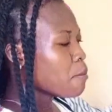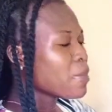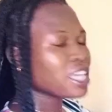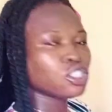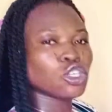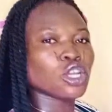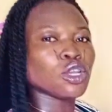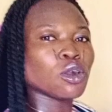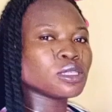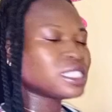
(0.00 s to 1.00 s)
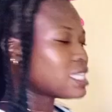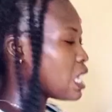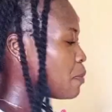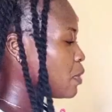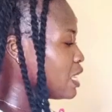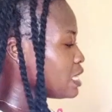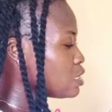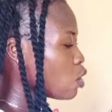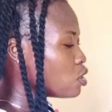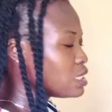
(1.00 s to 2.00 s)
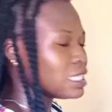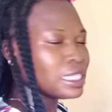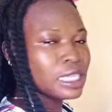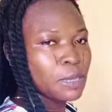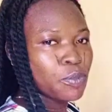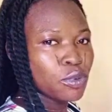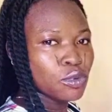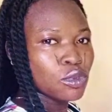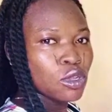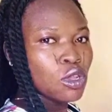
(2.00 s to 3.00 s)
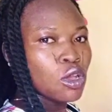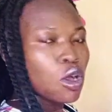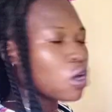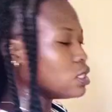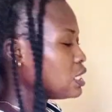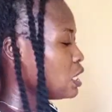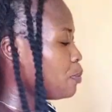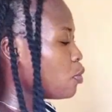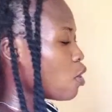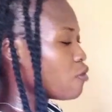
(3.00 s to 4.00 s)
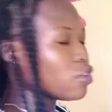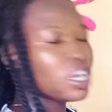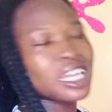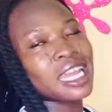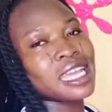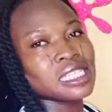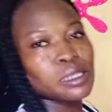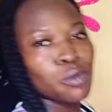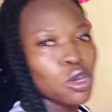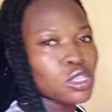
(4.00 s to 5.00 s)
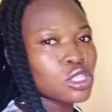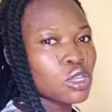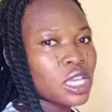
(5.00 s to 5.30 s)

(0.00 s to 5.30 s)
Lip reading: Make sure your tape is on the nipple of your client's bust.